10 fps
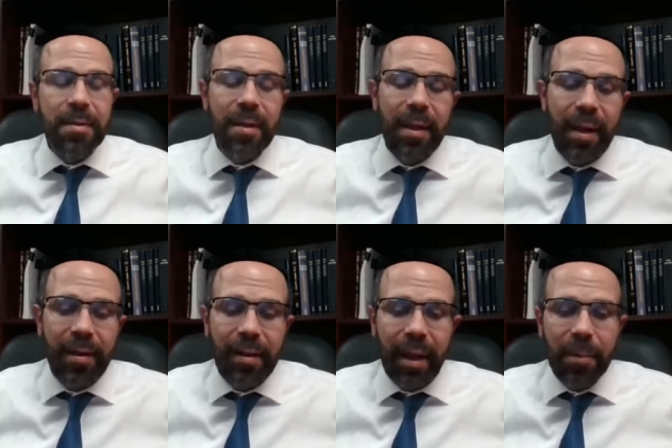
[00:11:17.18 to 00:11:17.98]
so
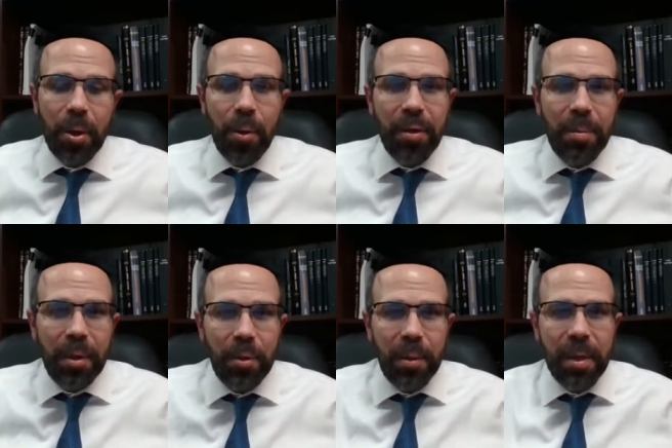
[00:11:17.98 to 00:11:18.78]
then I'm going to
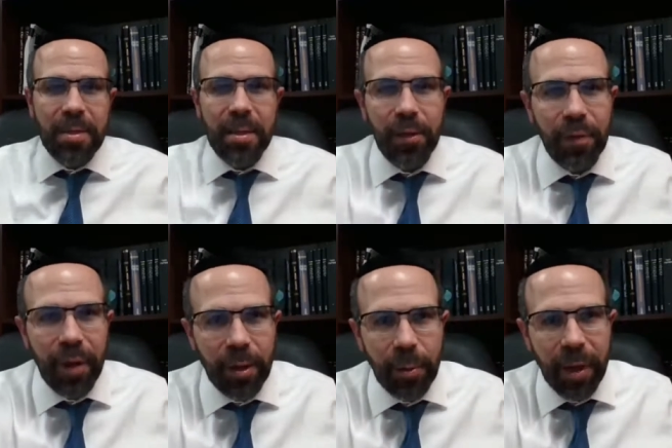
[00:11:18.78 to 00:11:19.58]
be doing myself
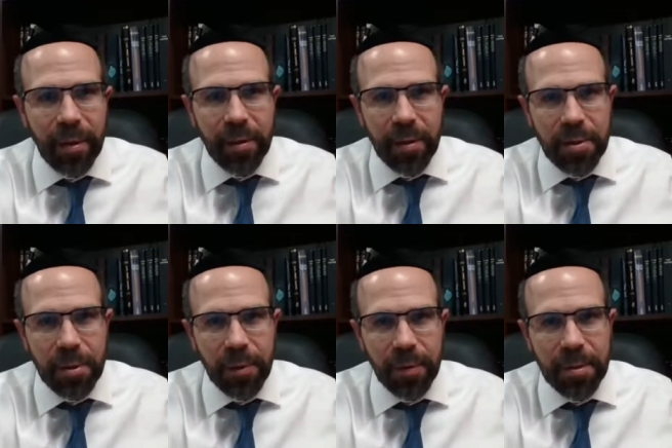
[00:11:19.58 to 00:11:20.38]
a great
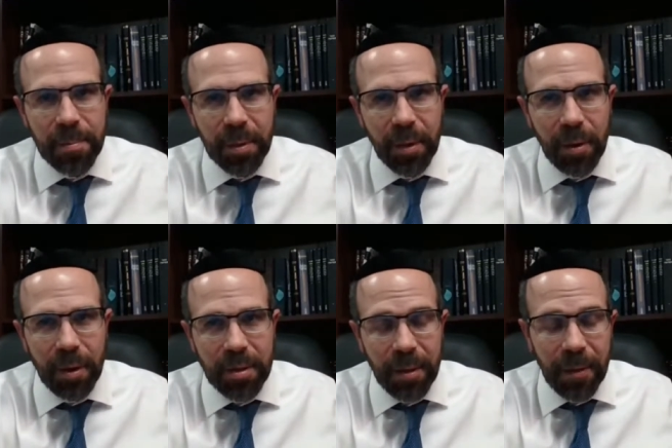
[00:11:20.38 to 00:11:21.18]
disservice,
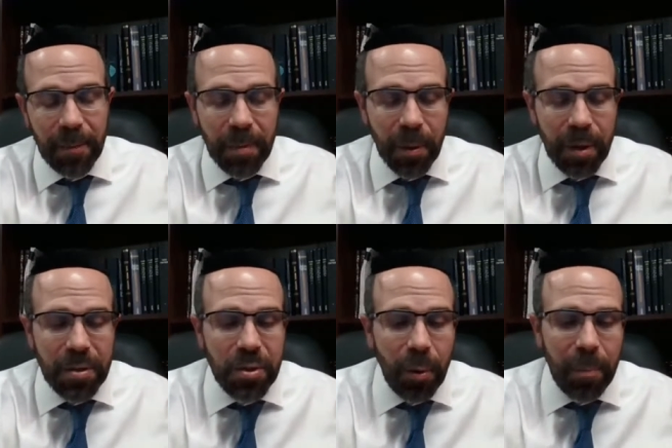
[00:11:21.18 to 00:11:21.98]
because there
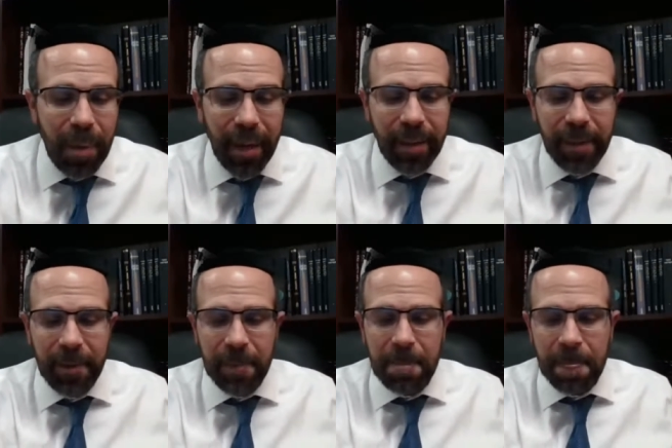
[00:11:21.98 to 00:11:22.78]
are so
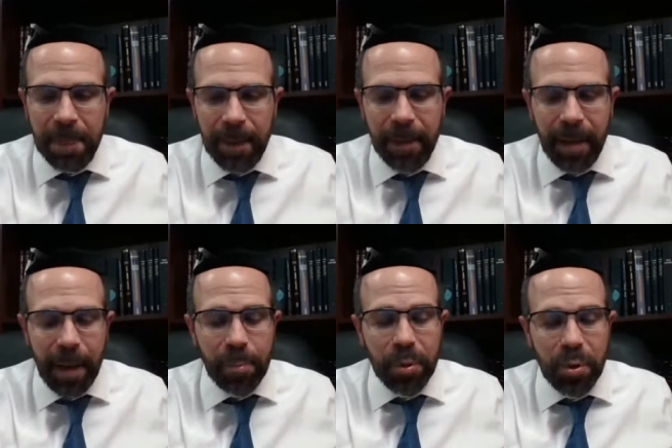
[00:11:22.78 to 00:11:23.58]
many
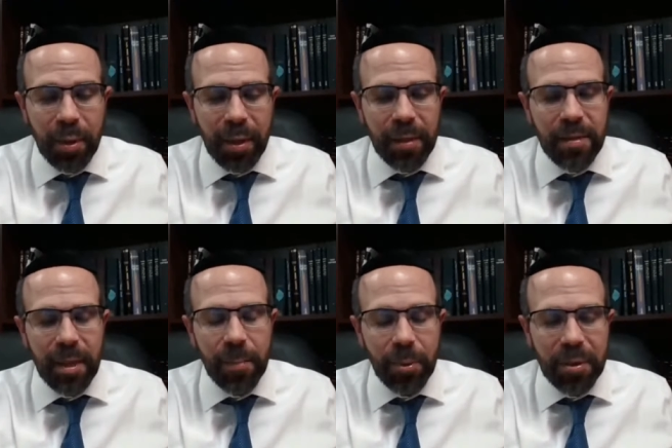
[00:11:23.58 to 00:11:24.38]
opportunities
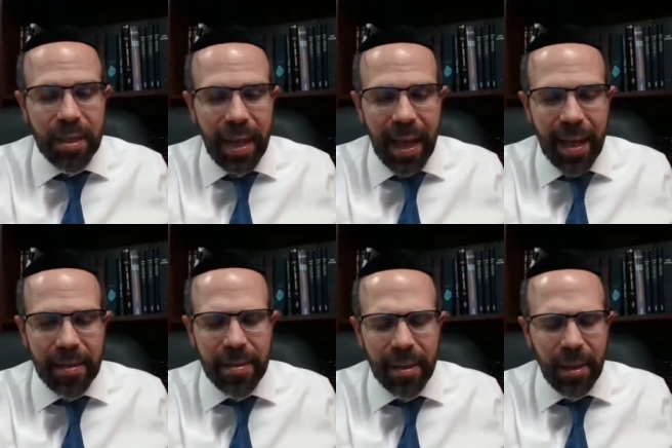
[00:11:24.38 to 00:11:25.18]
that a person
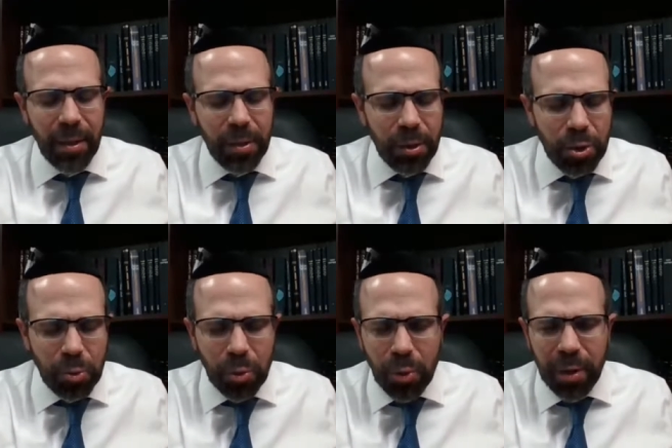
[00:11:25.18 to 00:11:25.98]
has to
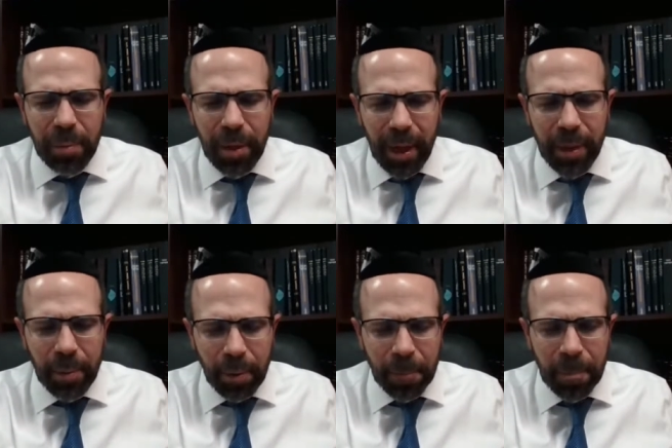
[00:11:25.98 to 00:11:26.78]
truly be
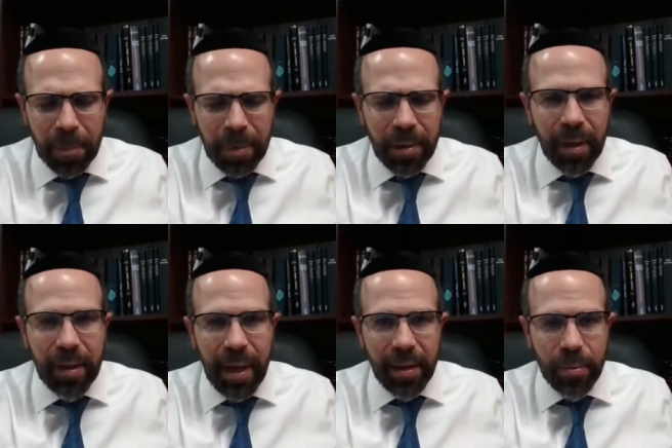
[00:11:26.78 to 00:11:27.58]
able to
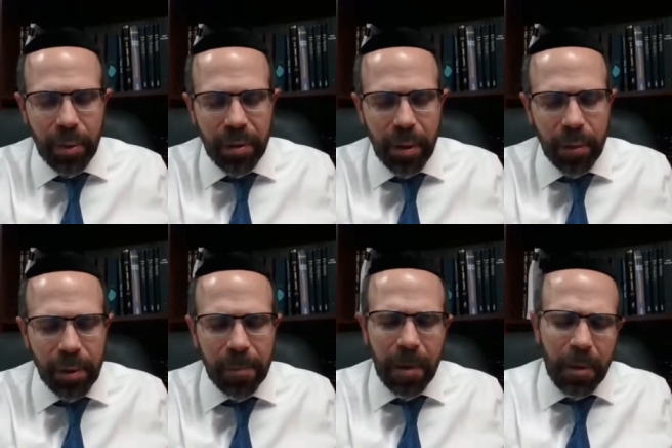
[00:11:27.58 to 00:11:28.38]
connect with
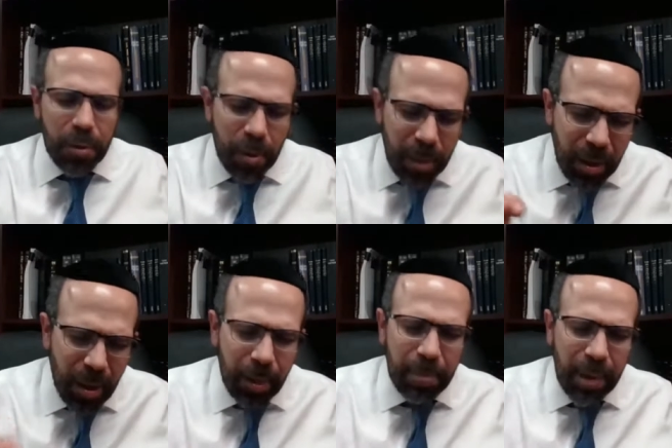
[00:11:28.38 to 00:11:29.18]
Torah, to
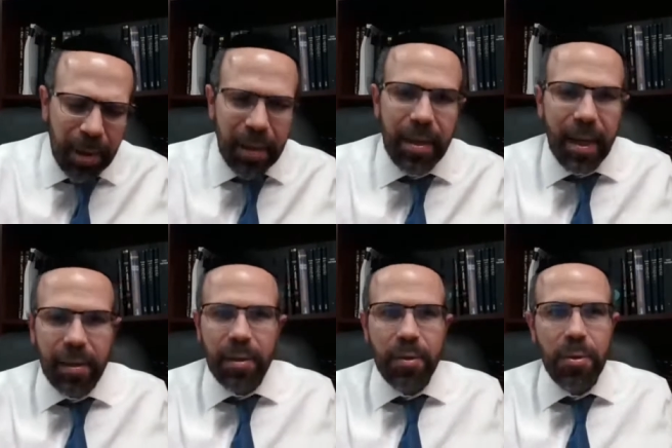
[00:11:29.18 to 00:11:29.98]
become
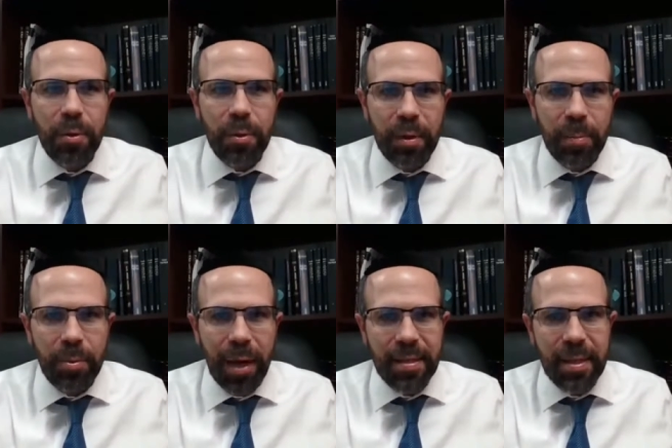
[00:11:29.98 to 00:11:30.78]
connected to the
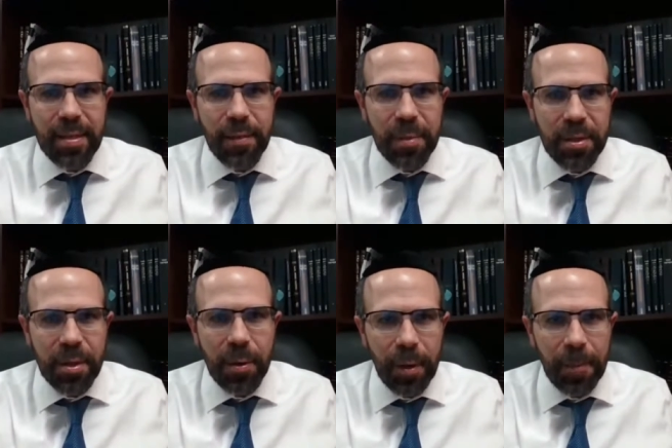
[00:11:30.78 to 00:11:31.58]
process of
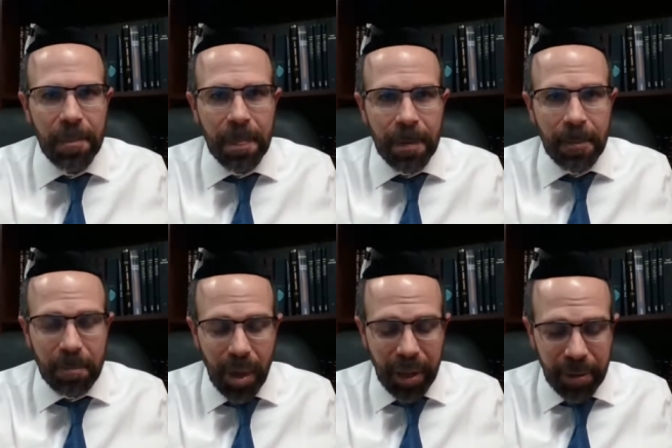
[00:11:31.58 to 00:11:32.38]
Masorah
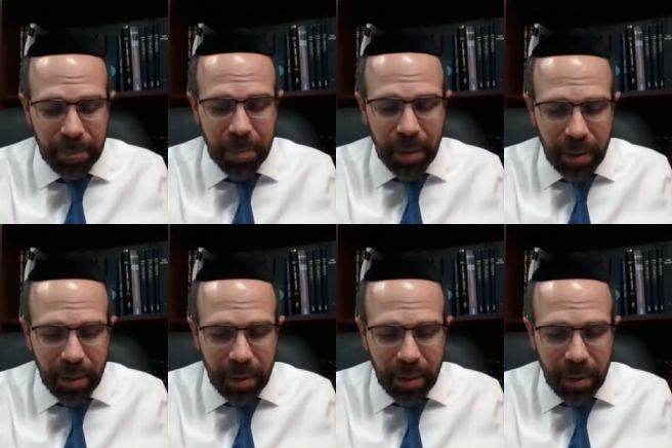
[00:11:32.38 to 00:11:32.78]
by